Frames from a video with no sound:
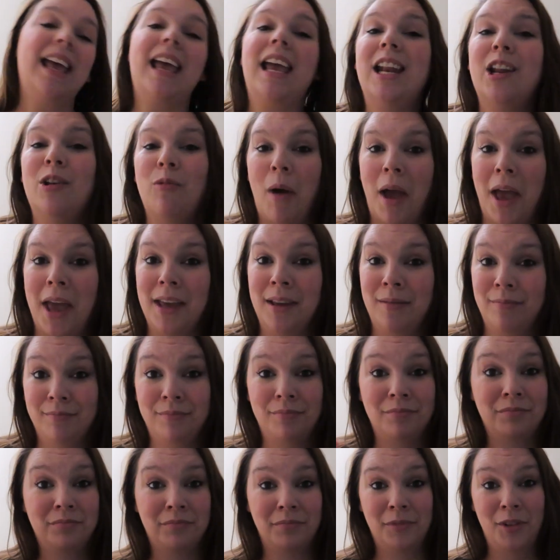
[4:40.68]
anyway,
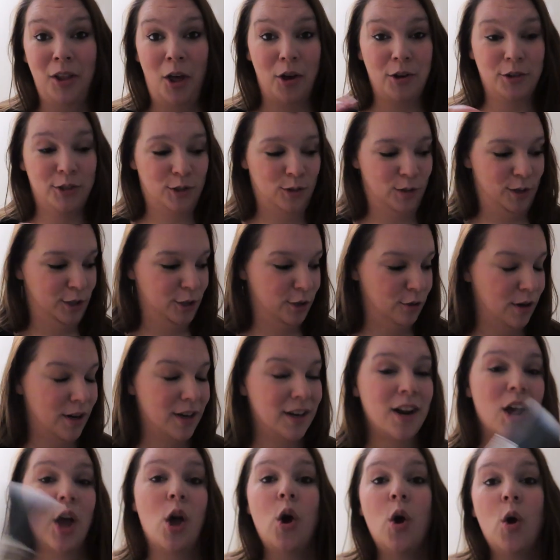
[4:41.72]
long story
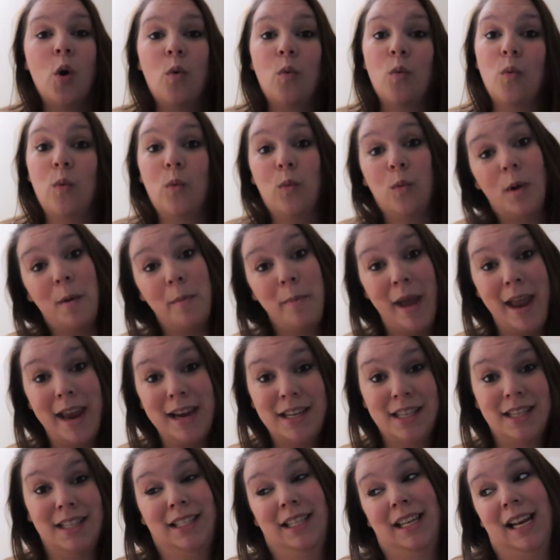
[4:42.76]
short, we're
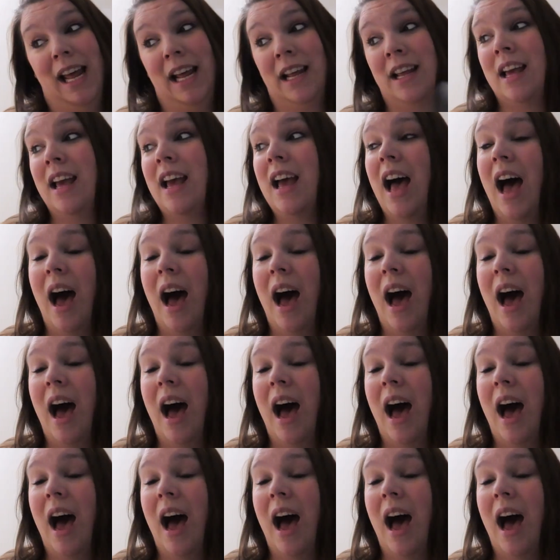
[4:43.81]
painting today.